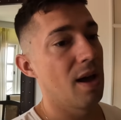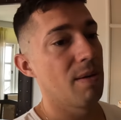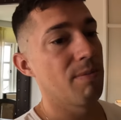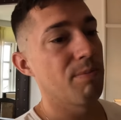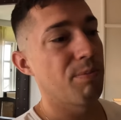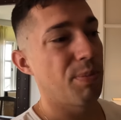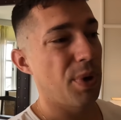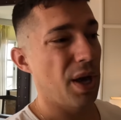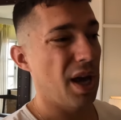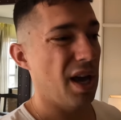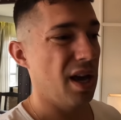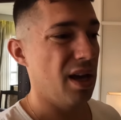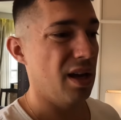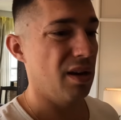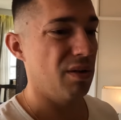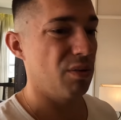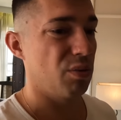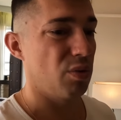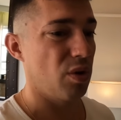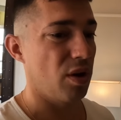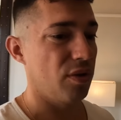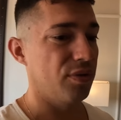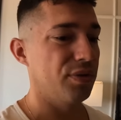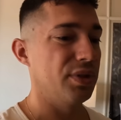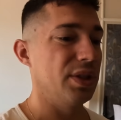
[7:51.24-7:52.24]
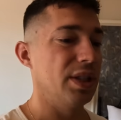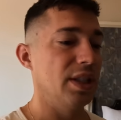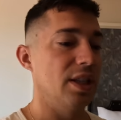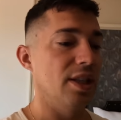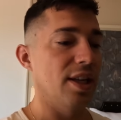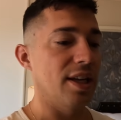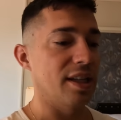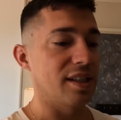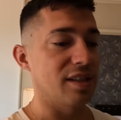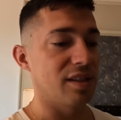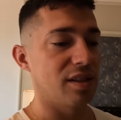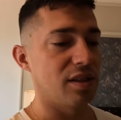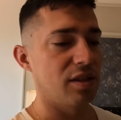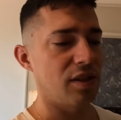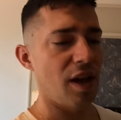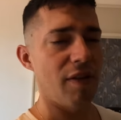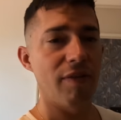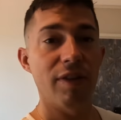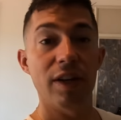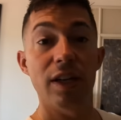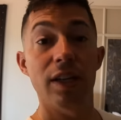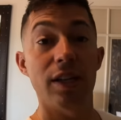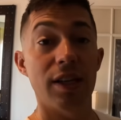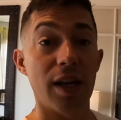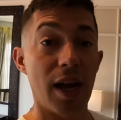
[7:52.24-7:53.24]
I'm paying roughly like
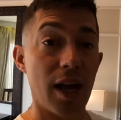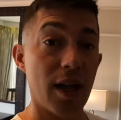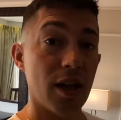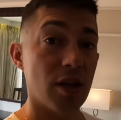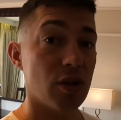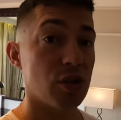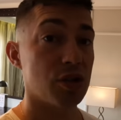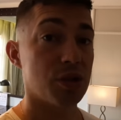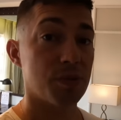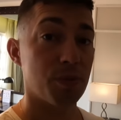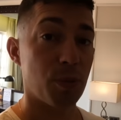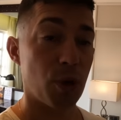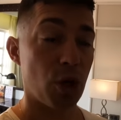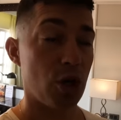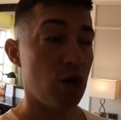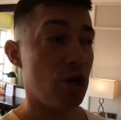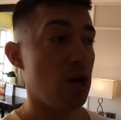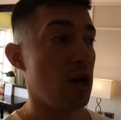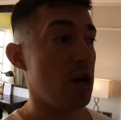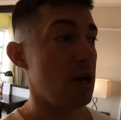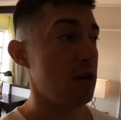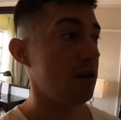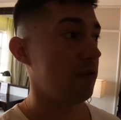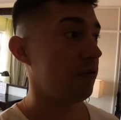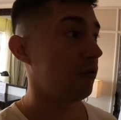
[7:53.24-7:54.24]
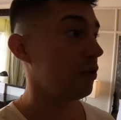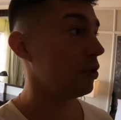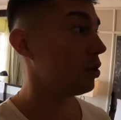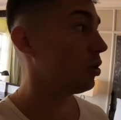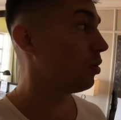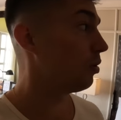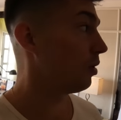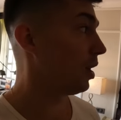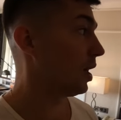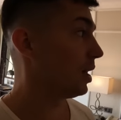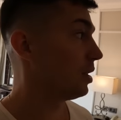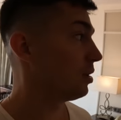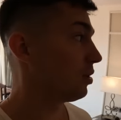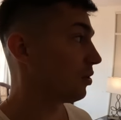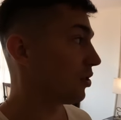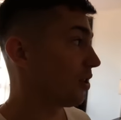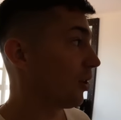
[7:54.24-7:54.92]
$70 per night for two nights.